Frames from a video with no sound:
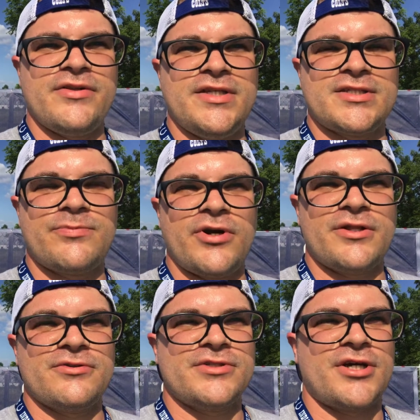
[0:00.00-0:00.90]
The
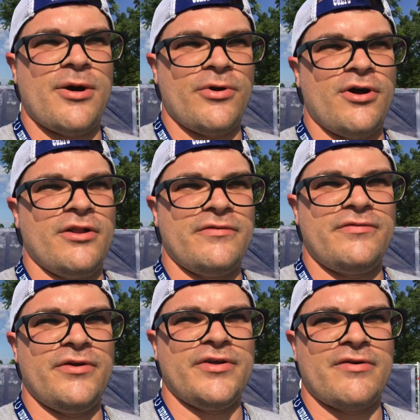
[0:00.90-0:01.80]
sprinklers are coming onto the
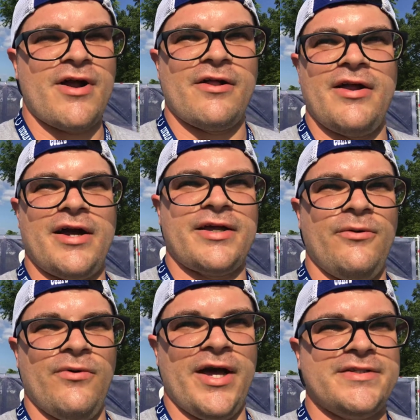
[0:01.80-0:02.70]
field, and I'd rather not
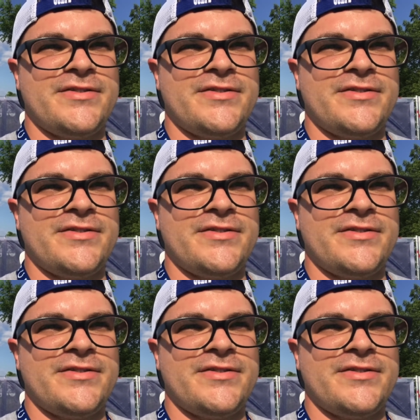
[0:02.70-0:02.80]
get wet.